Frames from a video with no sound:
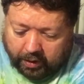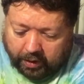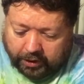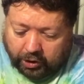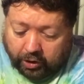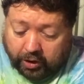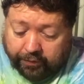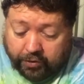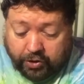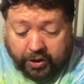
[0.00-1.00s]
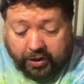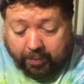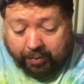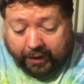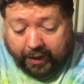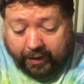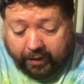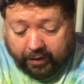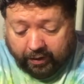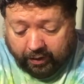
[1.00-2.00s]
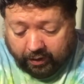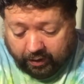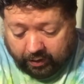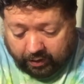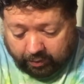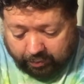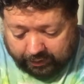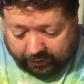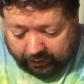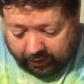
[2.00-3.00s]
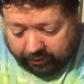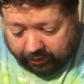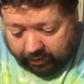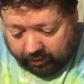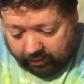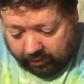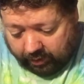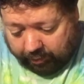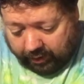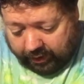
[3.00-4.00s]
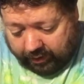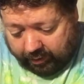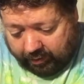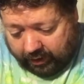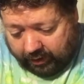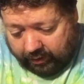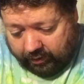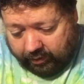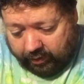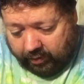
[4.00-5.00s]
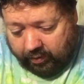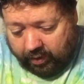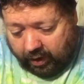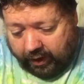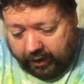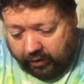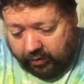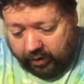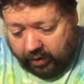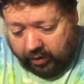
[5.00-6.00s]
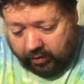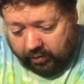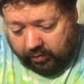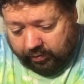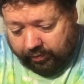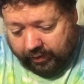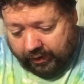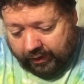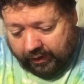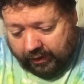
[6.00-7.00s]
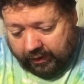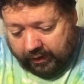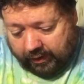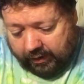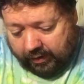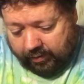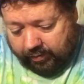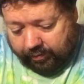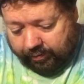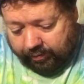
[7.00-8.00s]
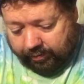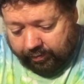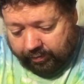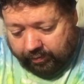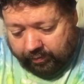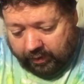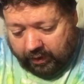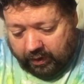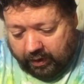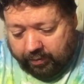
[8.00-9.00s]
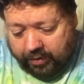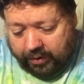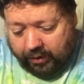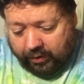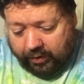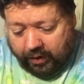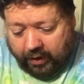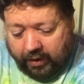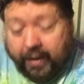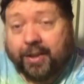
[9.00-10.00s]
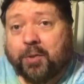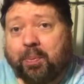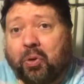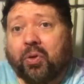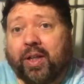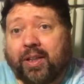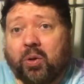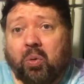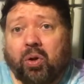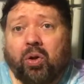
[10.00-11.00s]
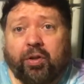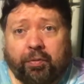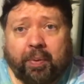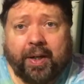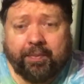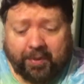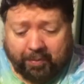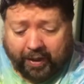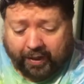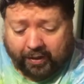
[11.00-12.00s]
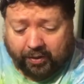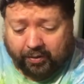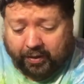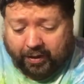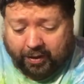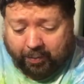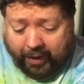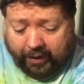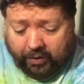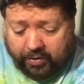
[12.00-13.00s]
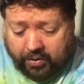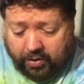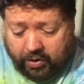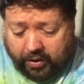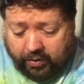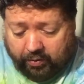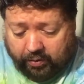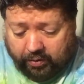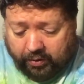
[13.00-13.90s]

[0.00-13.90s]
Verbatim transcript: A dark Virginia blend, but the leaves look bright to me, so I don't know. Um, I'm still exploring the world of pipe tobacco and tobaccos in general.